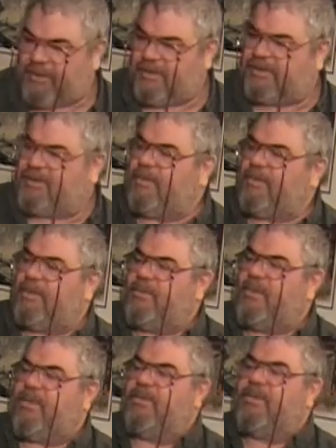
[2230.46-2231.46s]
on the top and the
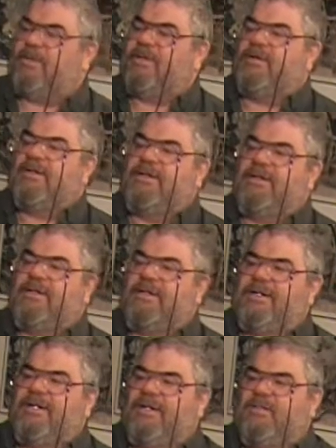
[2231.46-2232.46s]
bottom, there are
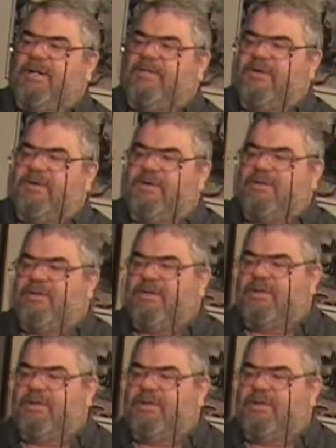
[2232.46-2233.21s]
little itty bitty fingers.